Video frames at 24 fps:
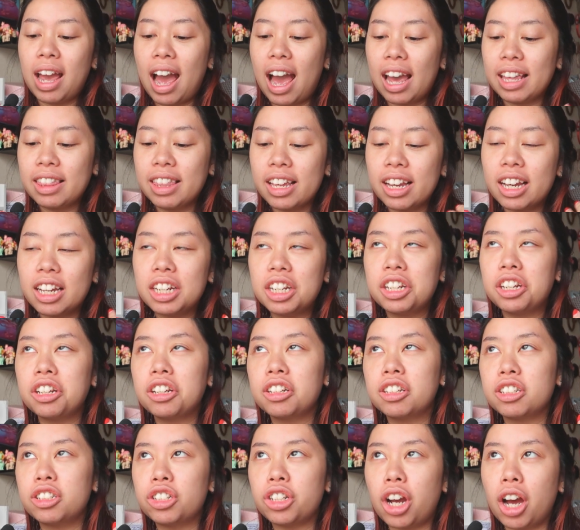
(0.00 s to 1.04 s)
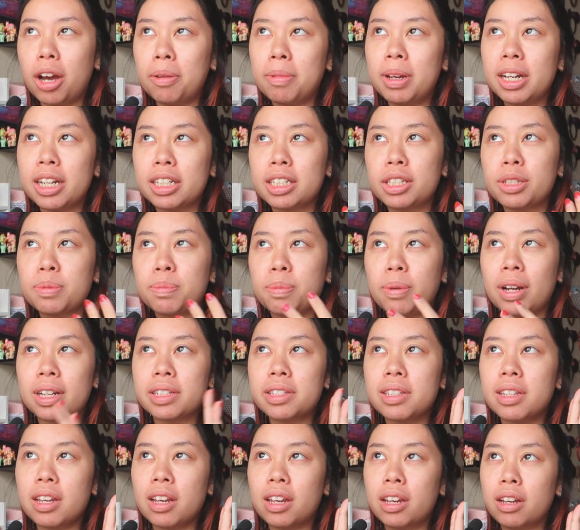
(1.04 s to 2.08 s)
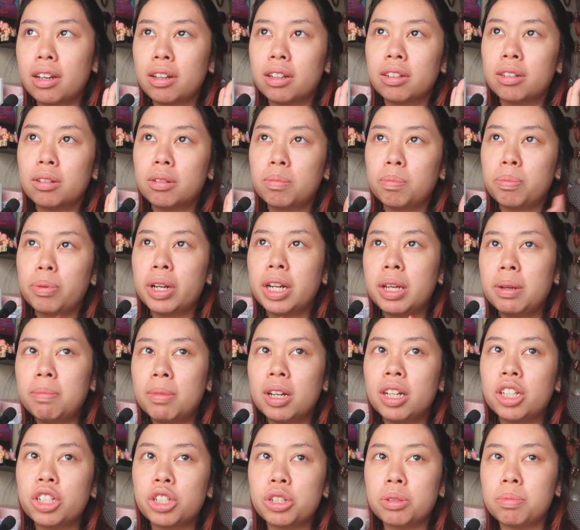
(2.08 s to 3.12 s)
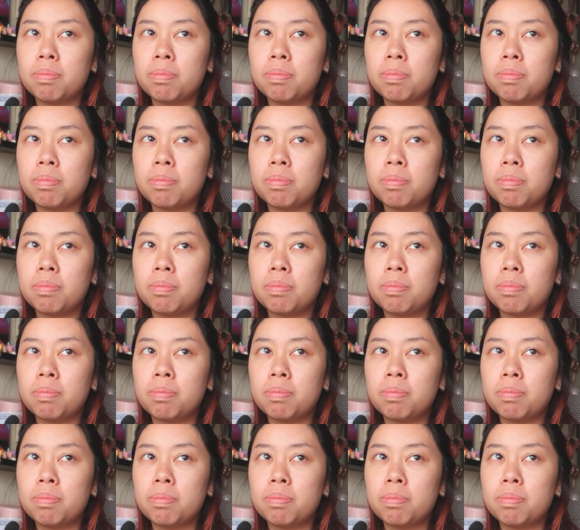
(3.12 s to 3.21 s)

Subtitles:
I think I did a good job at expressing pretty much